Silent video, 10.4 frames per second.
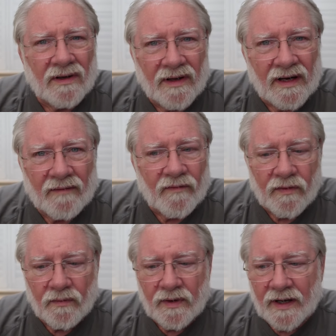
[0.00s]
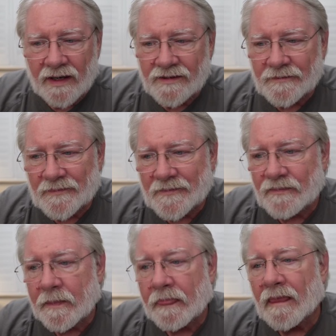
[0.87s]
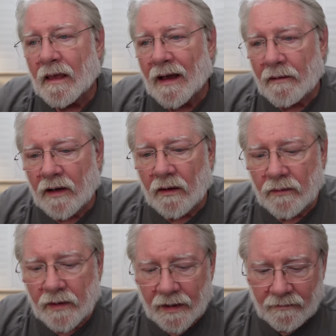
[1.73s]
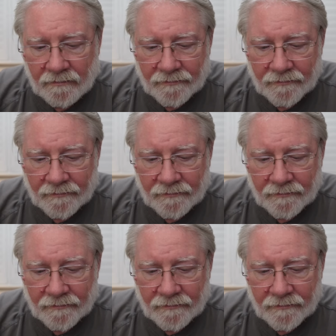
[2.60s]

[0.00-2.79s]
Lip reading: laid up for 3 days. Okay.